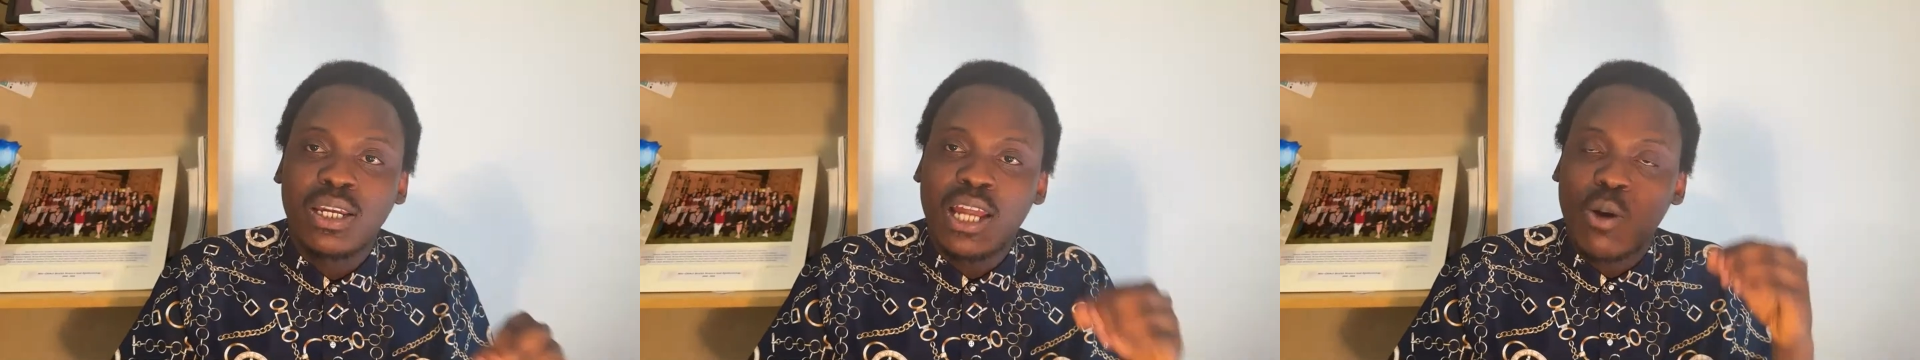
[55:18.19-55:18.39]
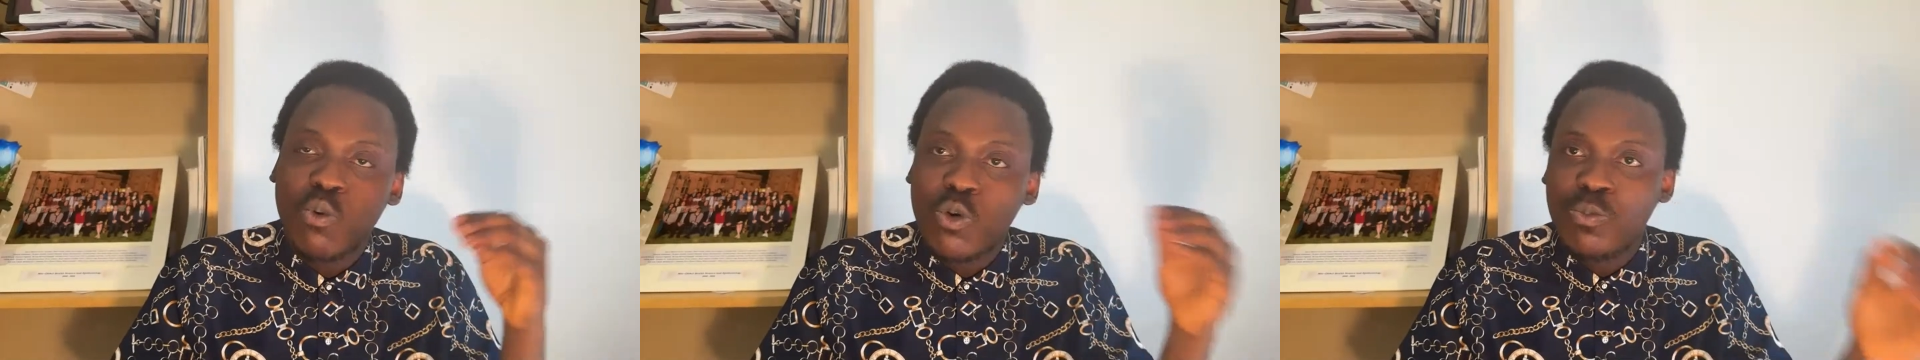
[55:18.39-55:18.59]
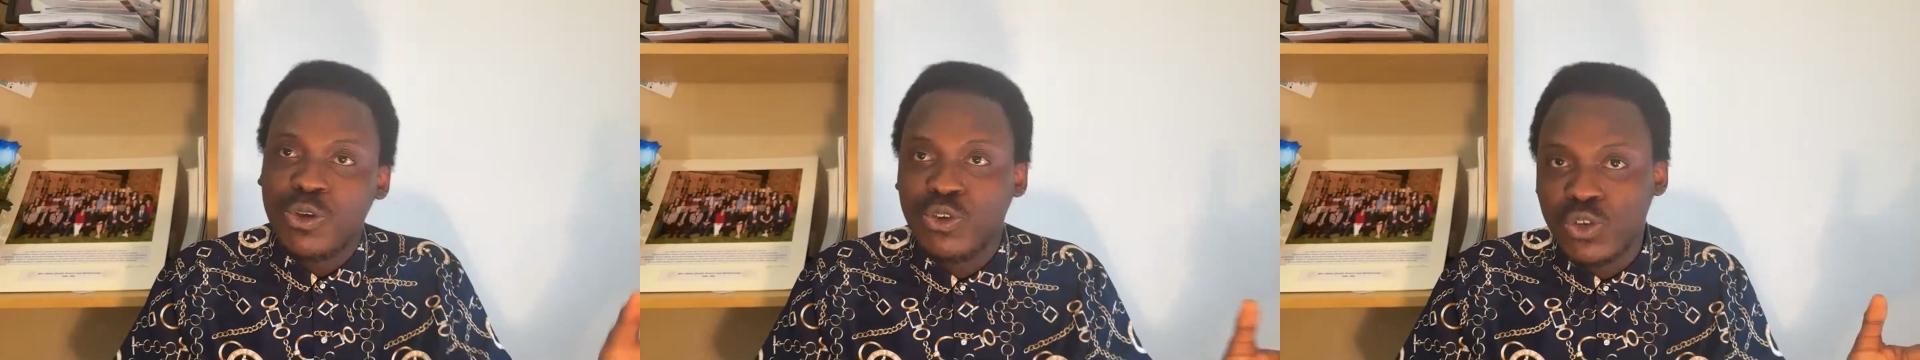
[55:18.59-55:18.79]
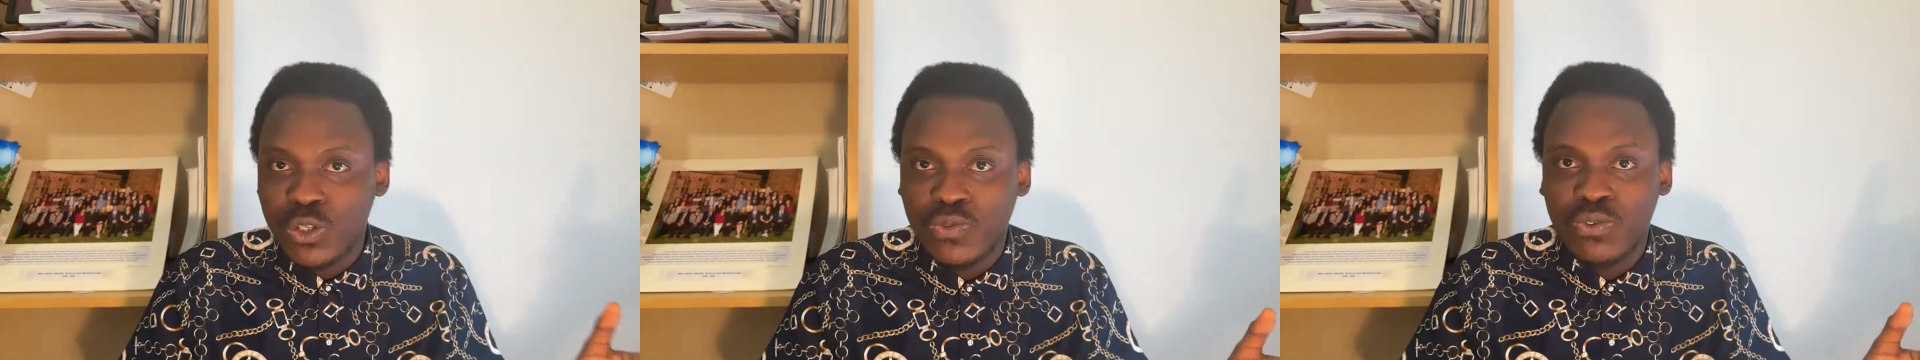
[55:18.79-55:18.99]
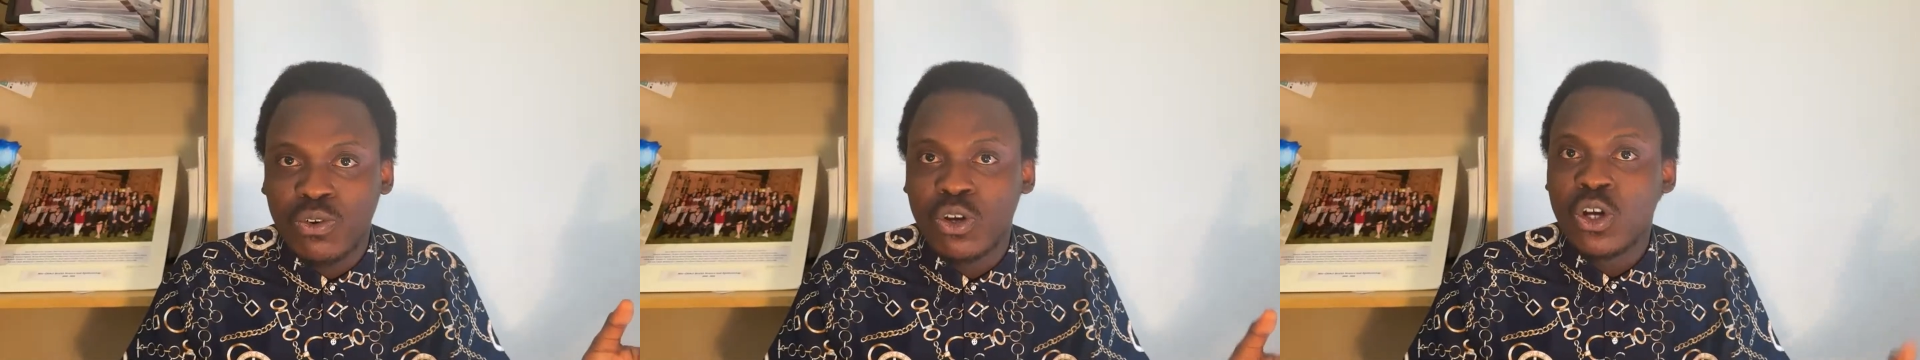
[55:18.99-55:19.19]
that
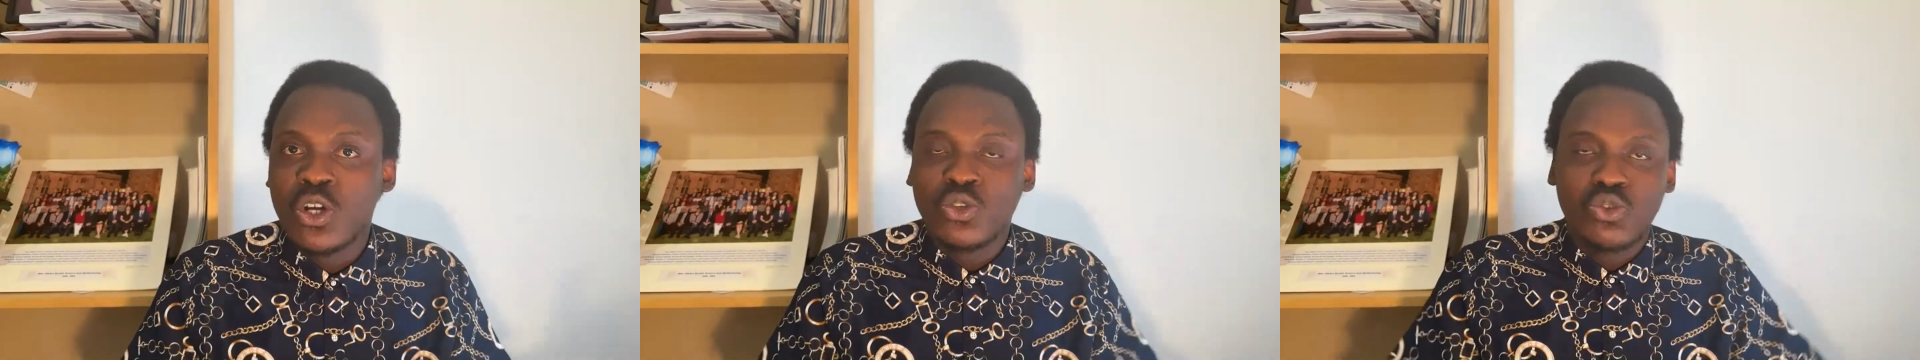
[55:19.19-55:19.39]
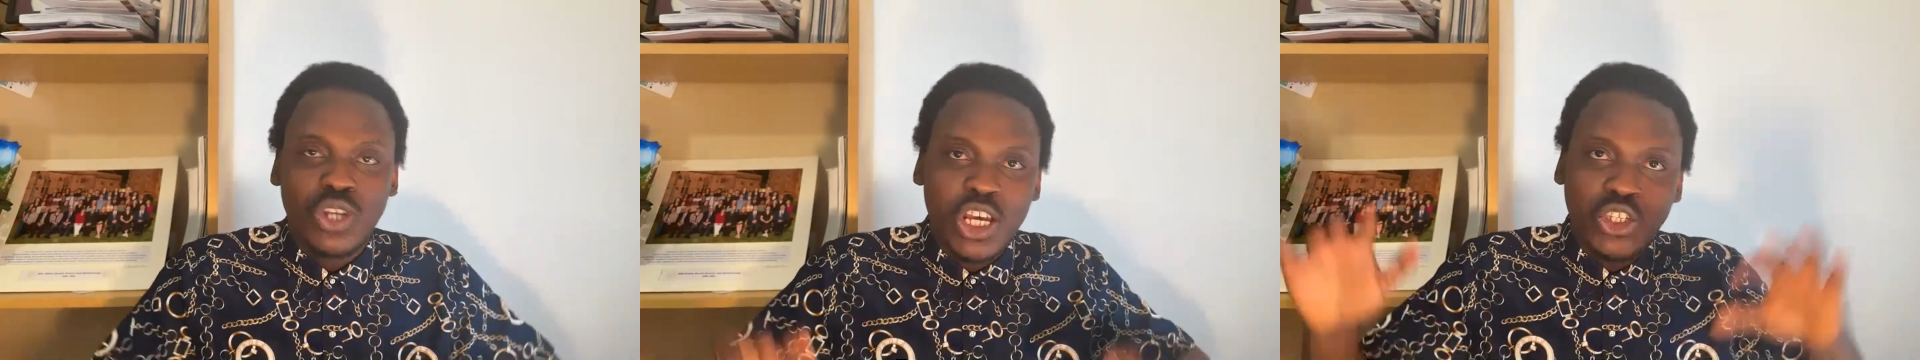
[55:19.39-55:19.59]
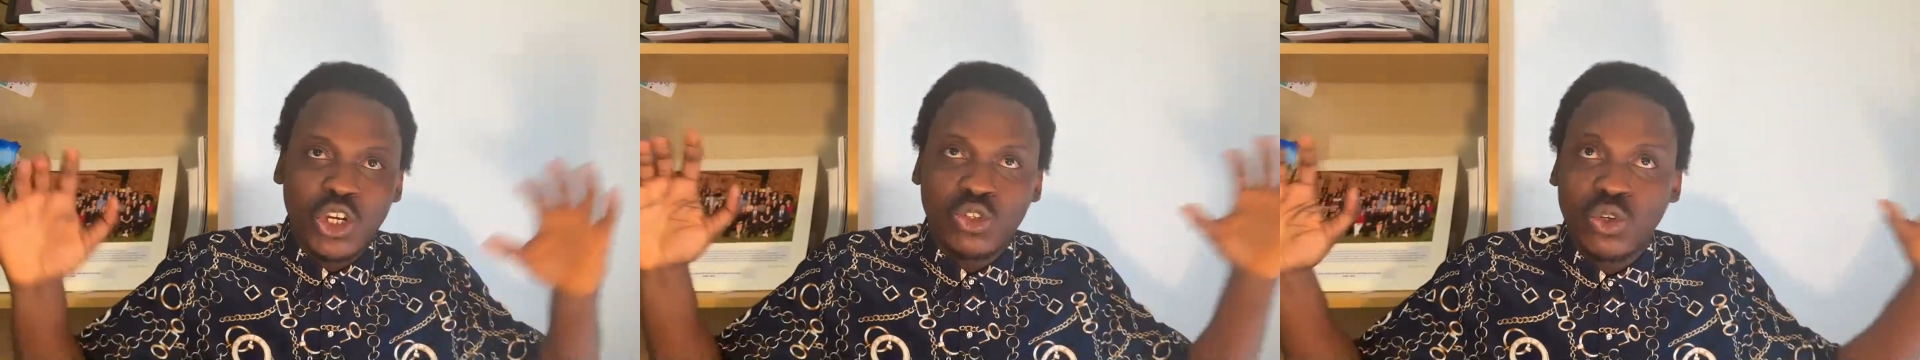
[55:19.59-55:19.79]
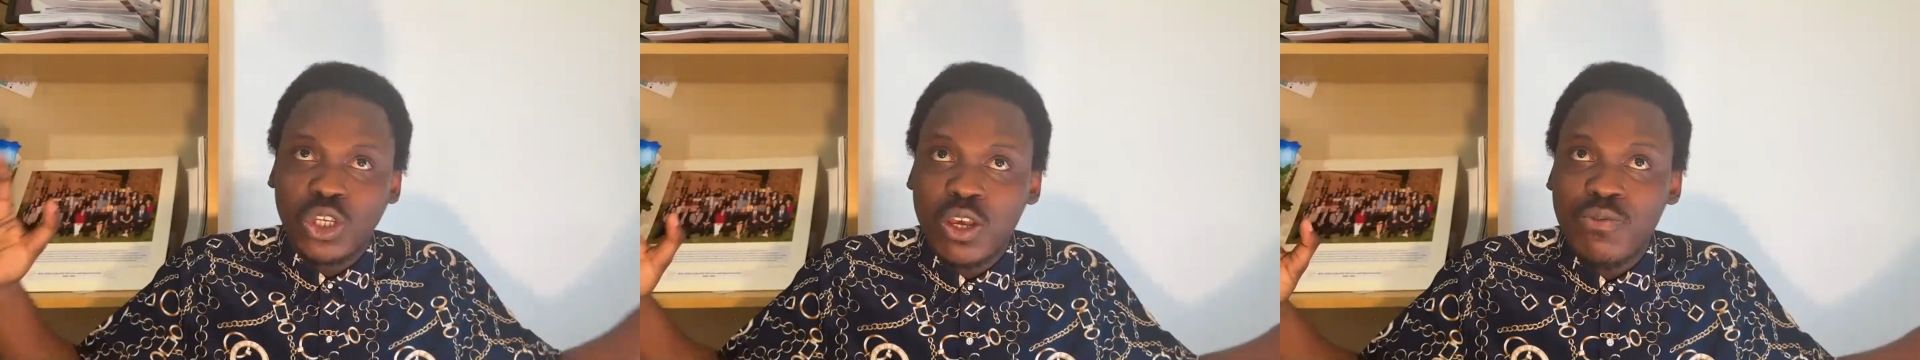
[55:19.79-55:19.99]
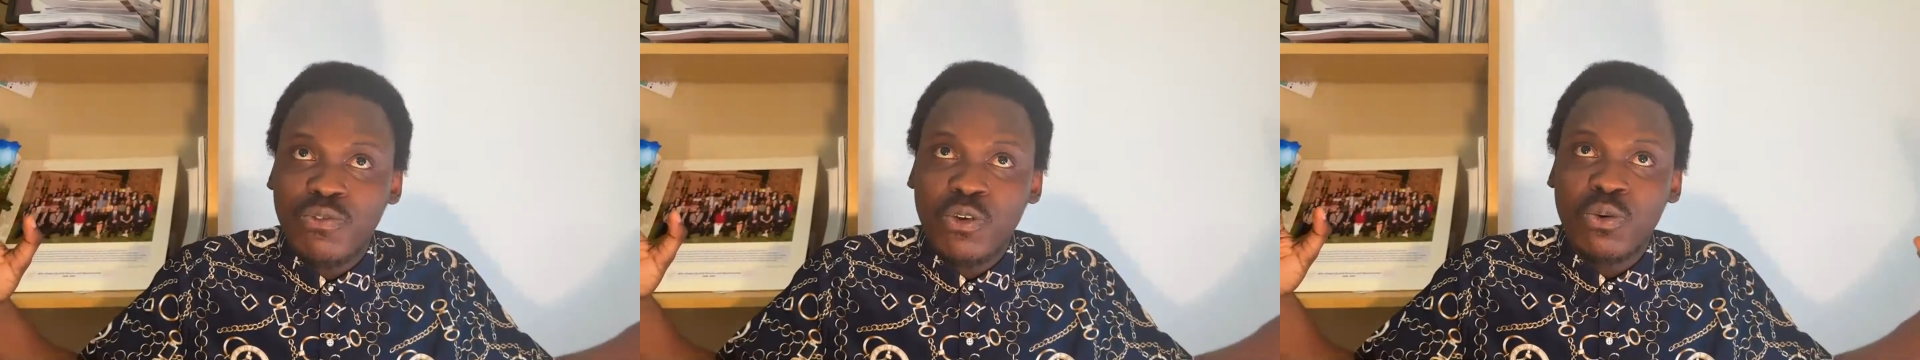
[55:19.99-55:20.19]
this is just to
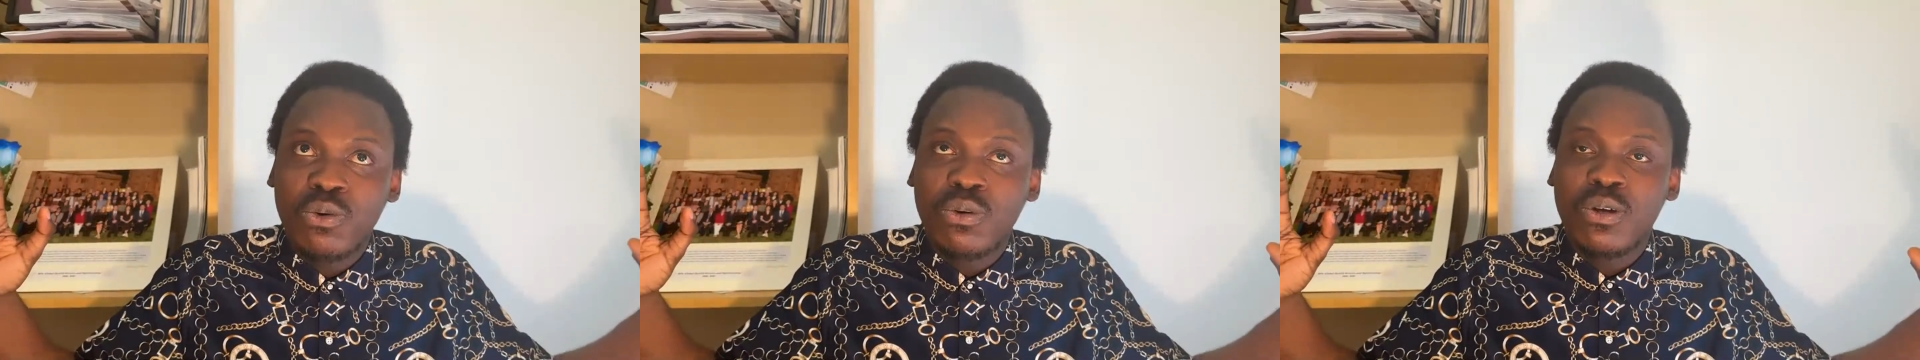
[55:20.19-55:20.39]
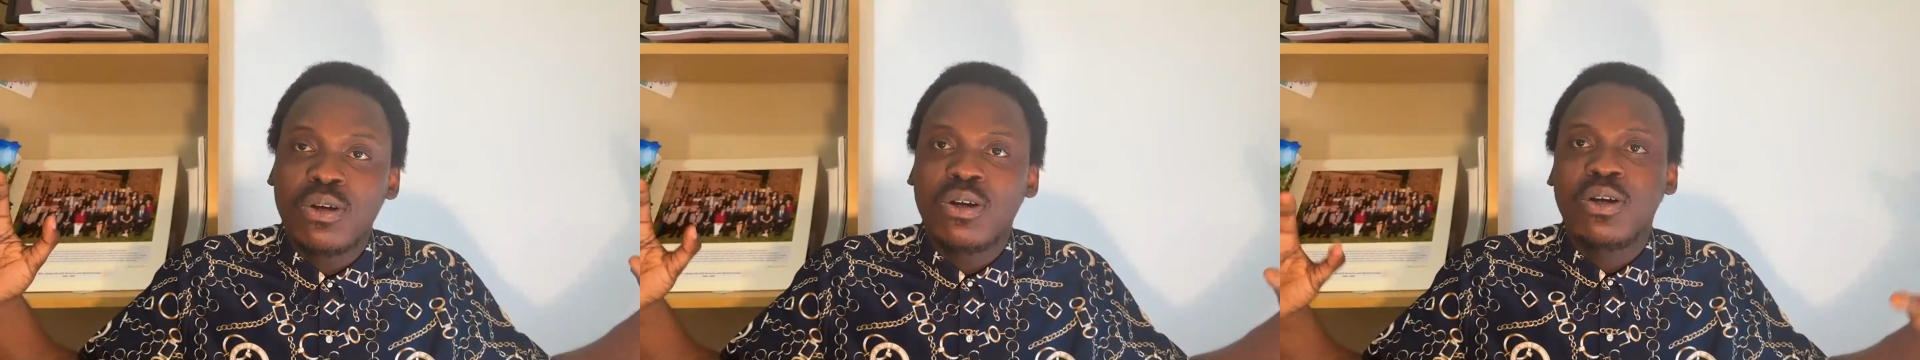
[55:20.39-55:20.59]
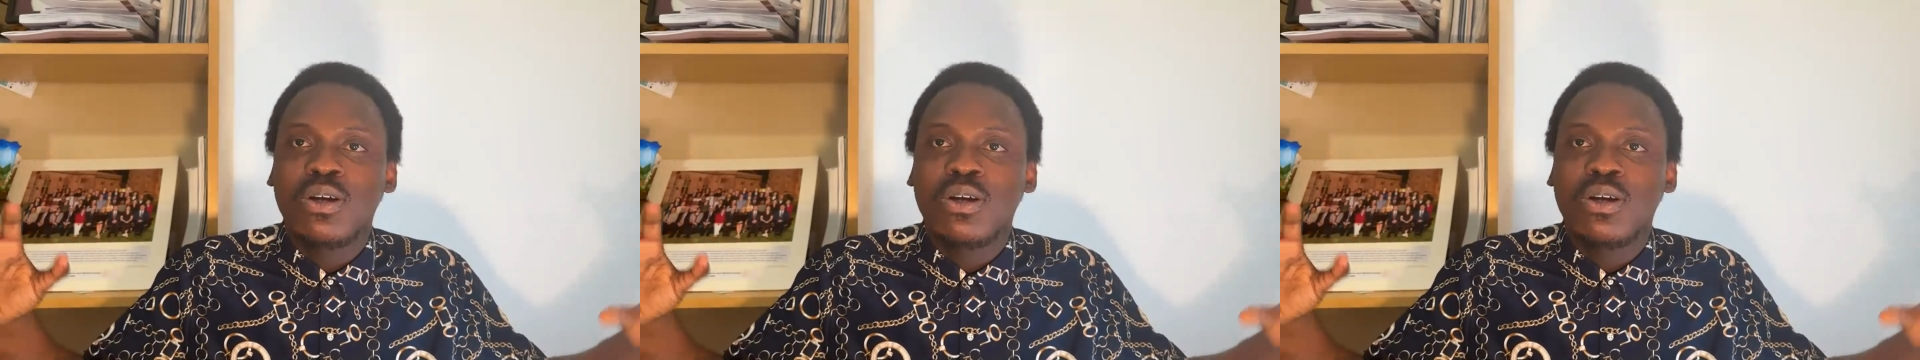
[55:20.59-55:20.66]
give you